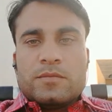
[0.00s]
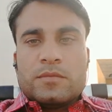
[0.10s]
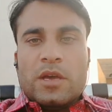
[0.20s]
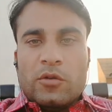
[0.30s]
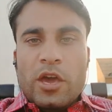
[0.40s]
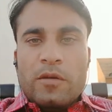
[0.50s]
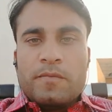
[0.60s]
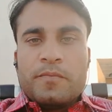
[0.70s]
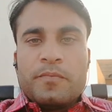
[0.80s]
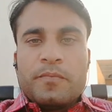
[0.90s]
Okay?
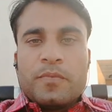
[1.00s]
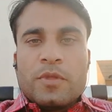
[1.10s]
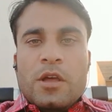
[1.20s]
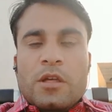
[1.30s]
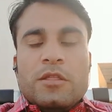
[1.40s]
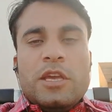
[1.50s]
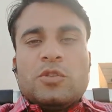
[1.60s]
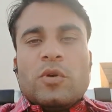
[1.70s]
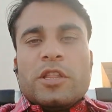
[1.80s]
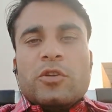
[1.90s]

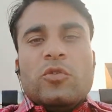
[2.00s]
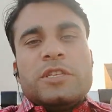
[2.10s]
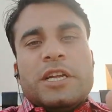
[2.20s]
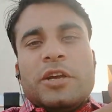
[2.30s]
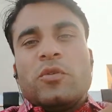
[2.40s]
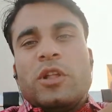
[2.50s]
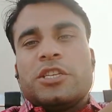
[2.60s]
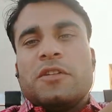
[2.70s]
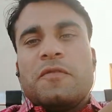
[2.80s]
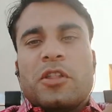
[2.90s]
These were the rules and
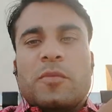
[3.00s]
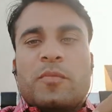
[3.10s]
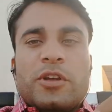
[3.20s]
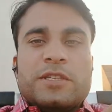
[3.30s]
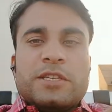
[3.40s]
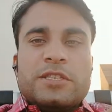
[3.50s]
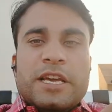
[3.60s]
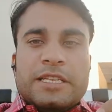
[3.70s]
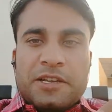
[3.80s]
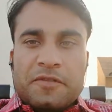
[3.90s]
regulations for the present
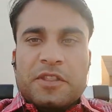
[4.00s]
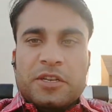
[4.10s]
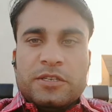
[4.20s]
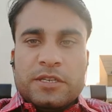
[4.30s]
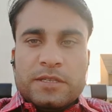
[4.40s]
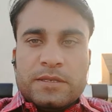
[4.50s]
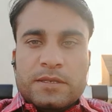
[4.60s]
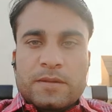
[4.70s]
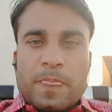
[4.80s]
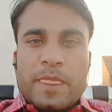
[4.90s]
indefinite
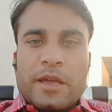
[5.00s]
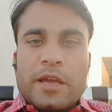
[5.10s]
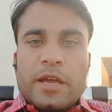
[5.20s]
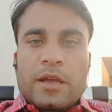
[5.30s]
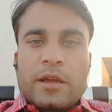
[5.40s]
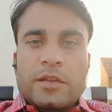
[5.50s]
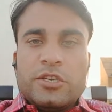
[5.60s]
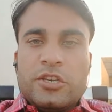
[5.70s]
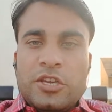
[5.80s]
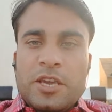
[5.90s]
tense. And
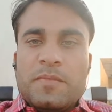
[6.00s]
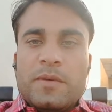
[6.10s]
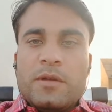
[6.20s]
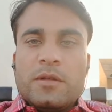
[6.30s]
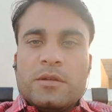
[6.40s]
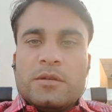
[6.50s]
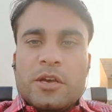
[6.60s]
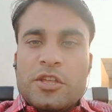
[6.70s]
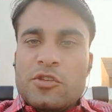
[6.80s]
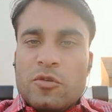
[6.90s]
keep
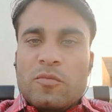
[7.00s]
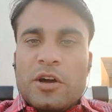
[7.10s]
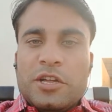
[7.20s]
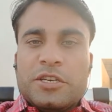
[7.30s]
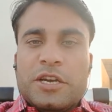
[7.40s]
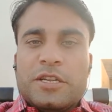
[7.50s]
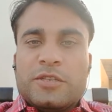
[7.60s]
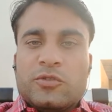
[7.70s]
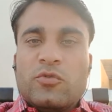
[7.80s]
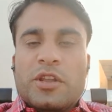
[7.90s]
in your mind
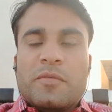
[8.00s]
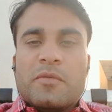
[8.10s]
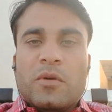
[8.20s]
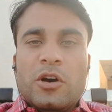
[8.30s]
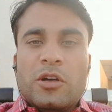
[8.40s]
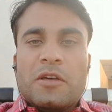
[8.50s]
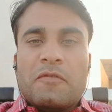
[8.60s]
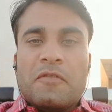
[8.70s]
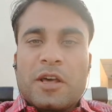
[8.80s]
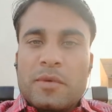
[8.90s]
and do remember the
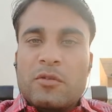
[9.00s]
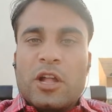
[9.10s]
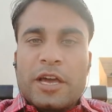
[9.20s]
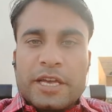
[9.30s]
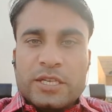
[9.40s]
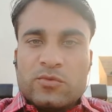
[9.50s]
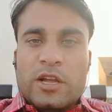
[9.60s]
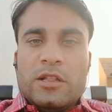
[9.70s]
formula as well.